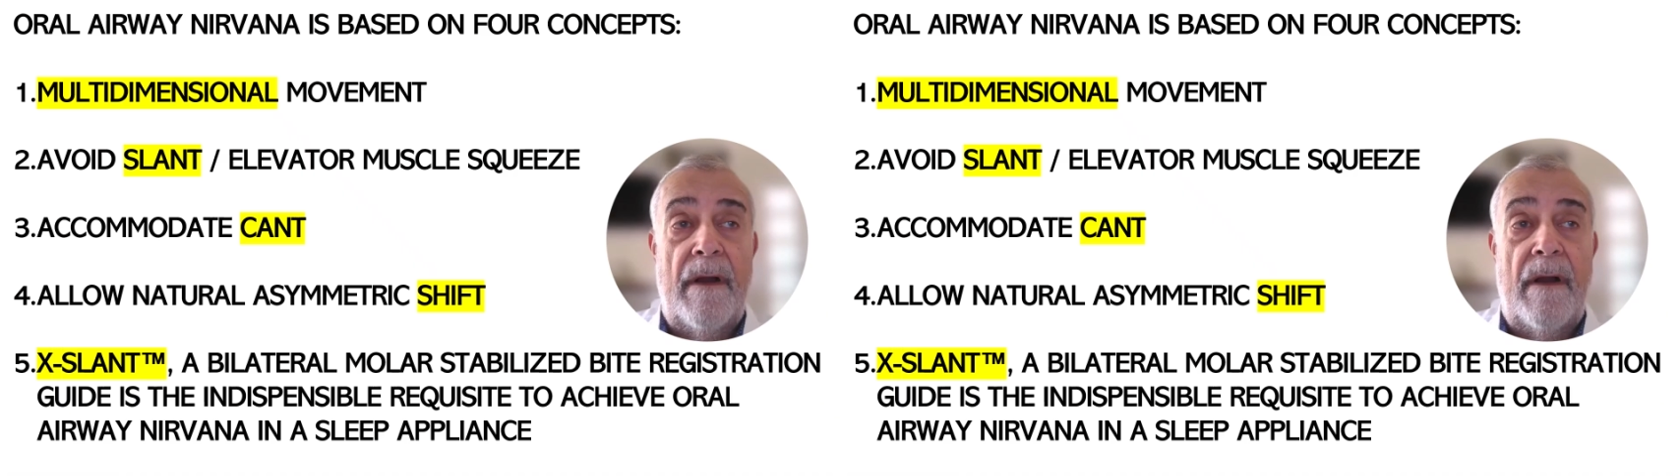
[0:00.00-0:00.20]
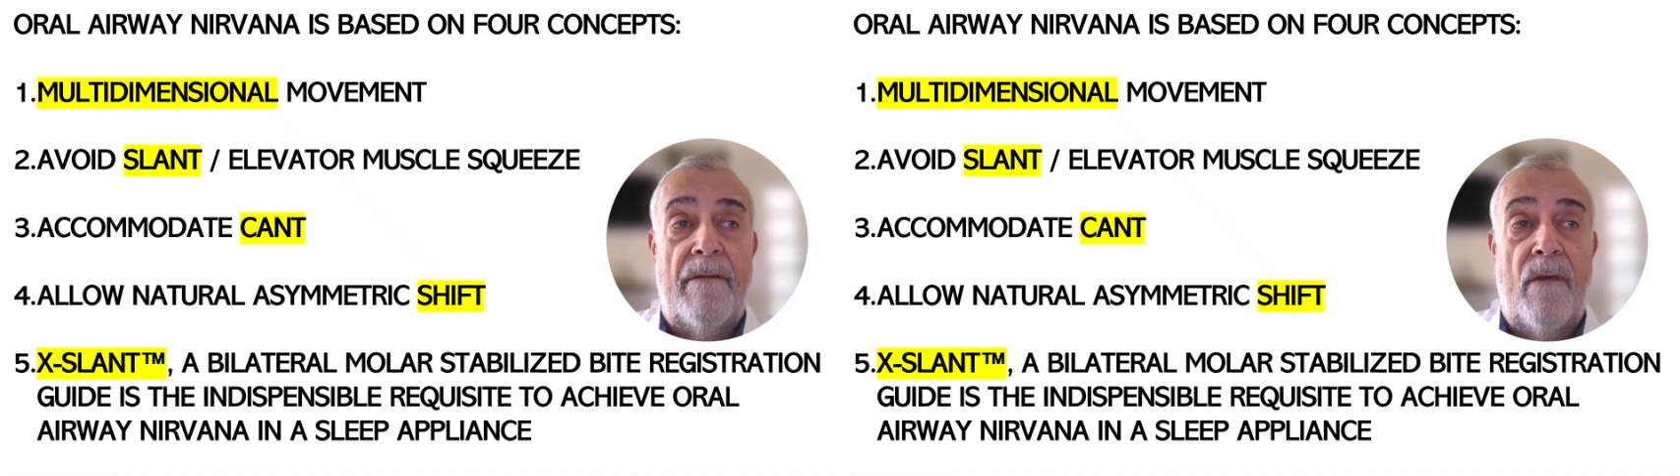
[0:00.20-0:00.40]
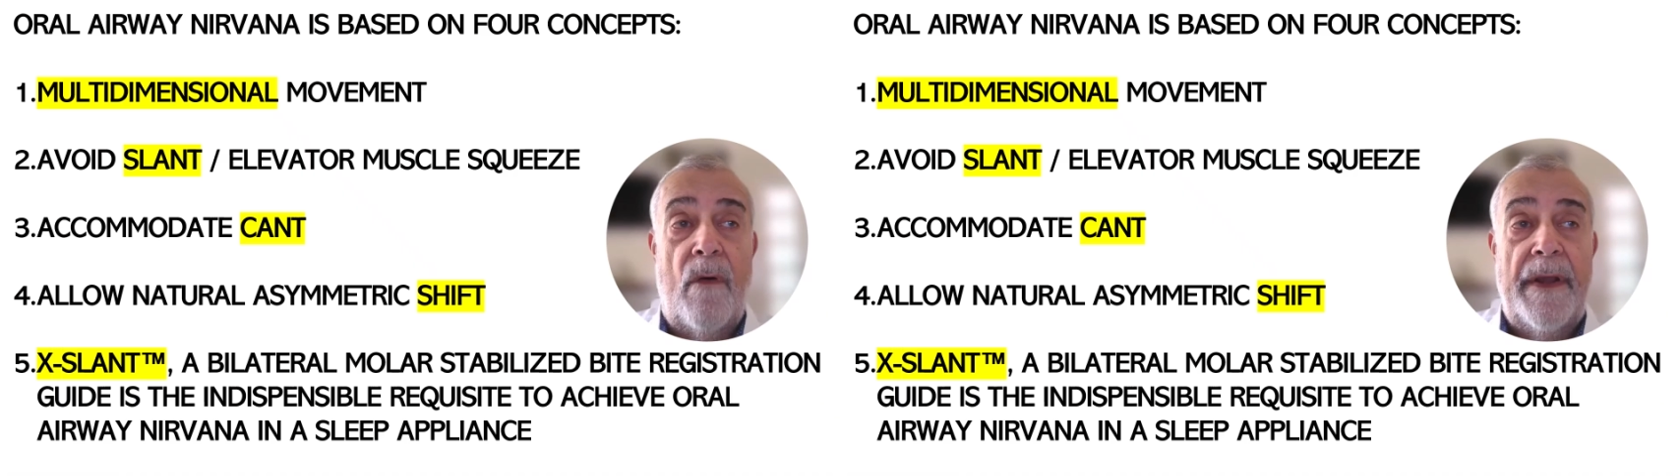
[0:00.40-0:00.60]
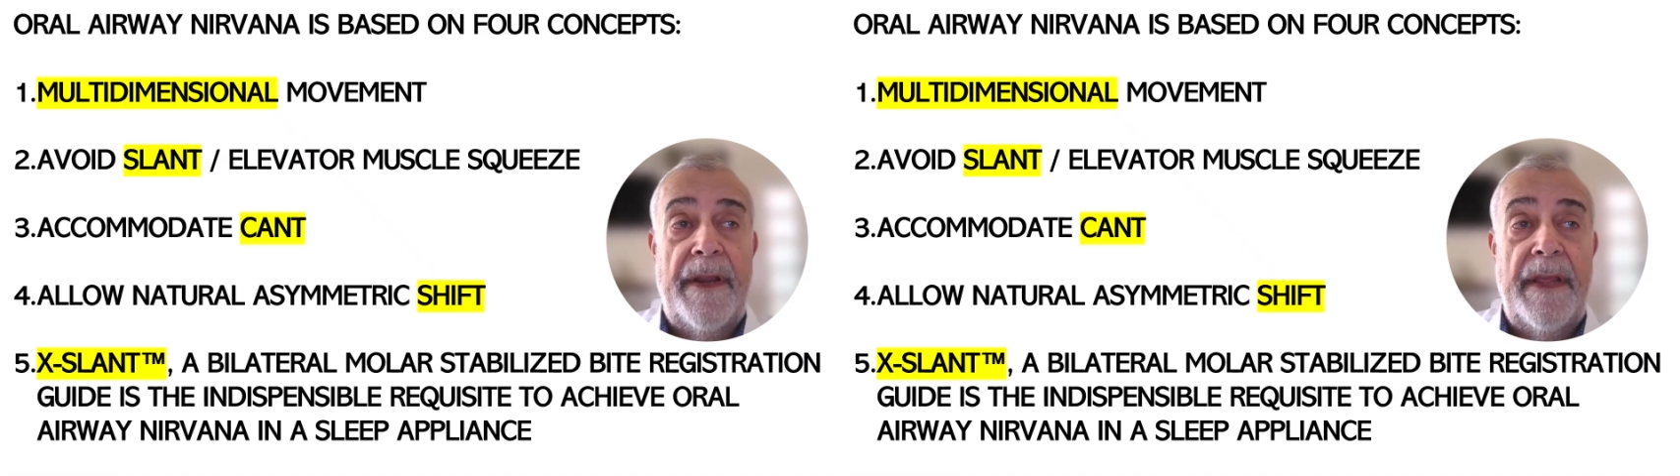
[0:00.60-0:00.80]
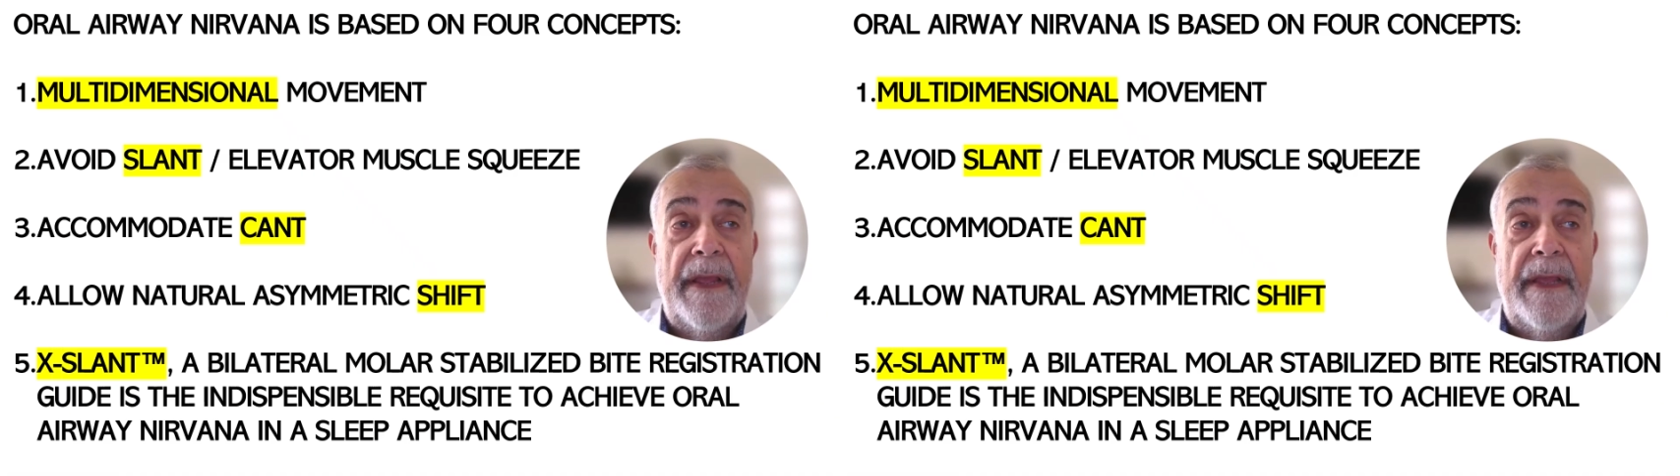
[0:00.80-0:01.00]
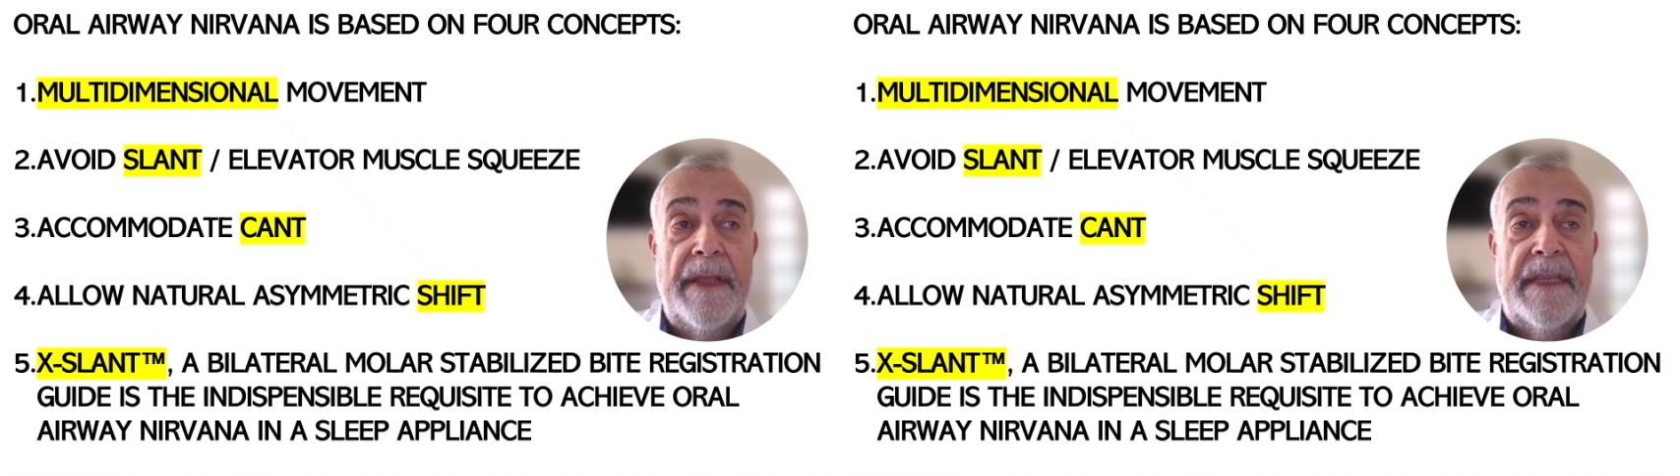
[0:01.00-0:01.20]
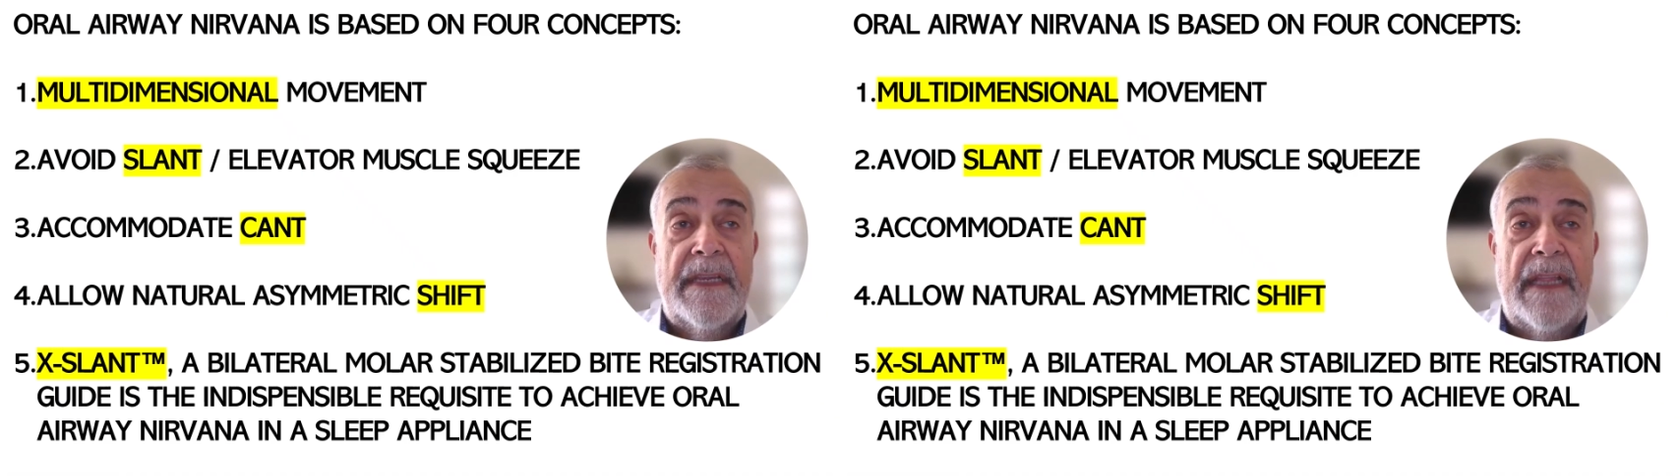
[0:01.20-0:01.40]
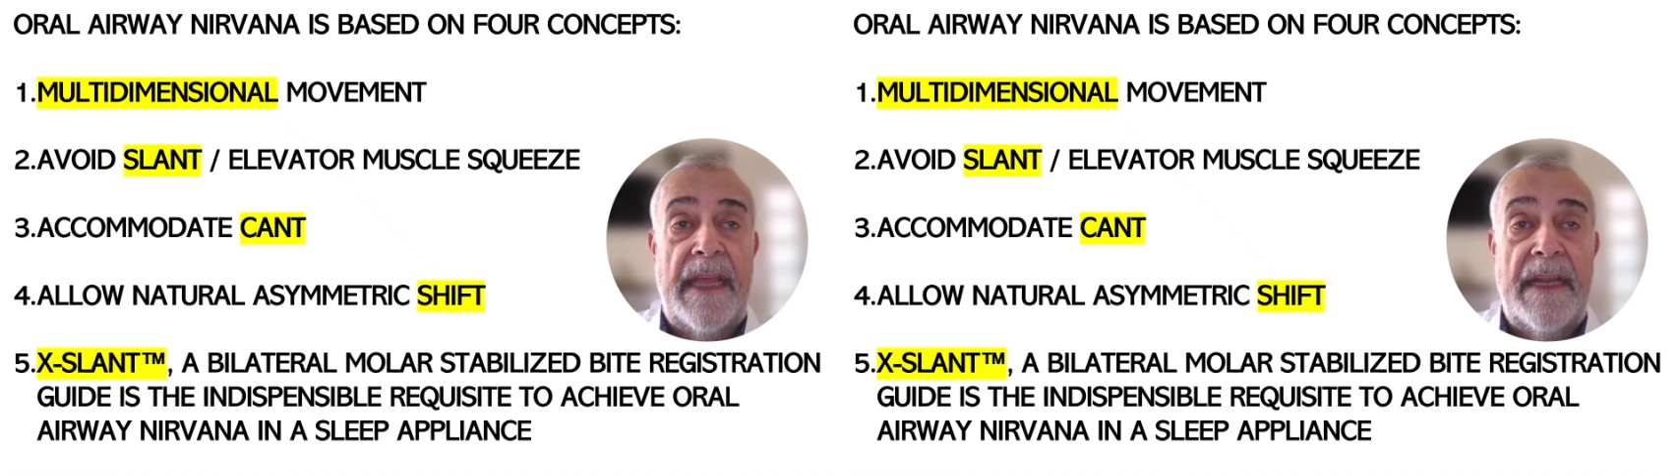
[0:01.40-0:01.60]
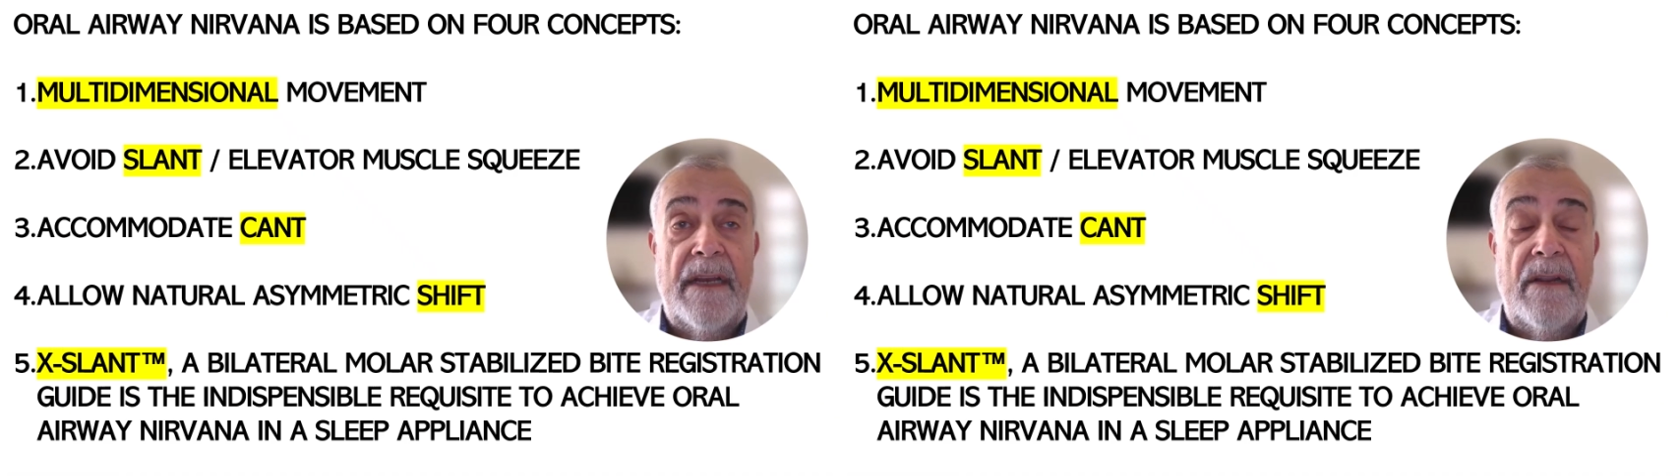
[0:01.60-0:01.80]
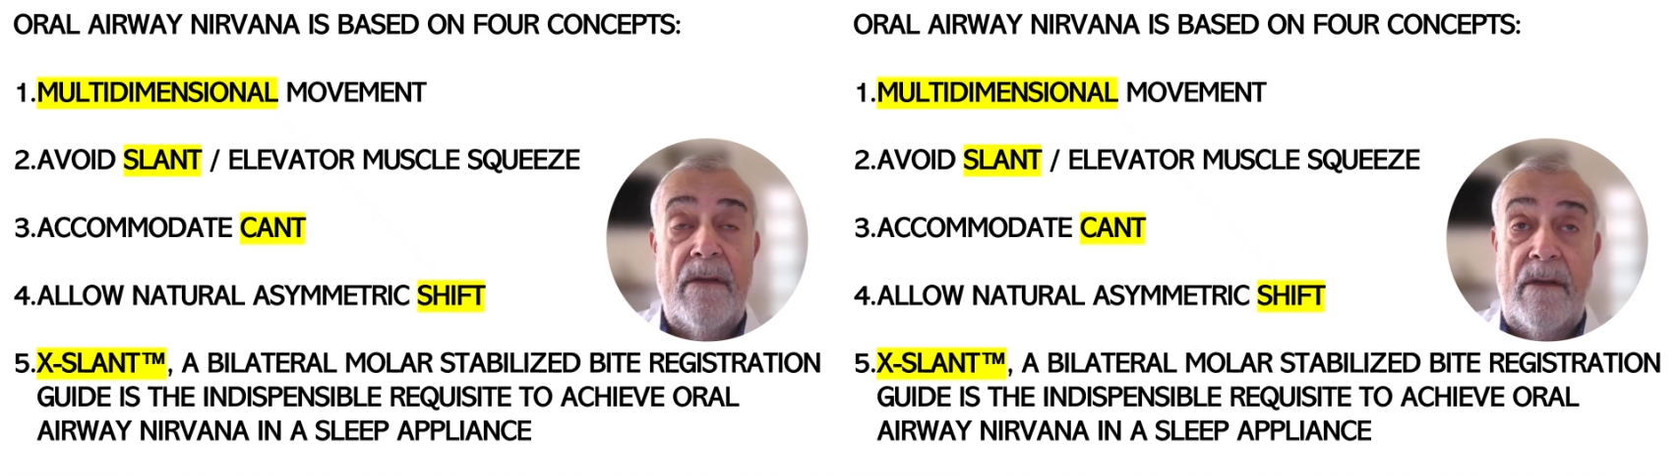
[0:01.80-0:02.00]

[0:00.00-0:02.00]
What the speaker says: avoiding slant,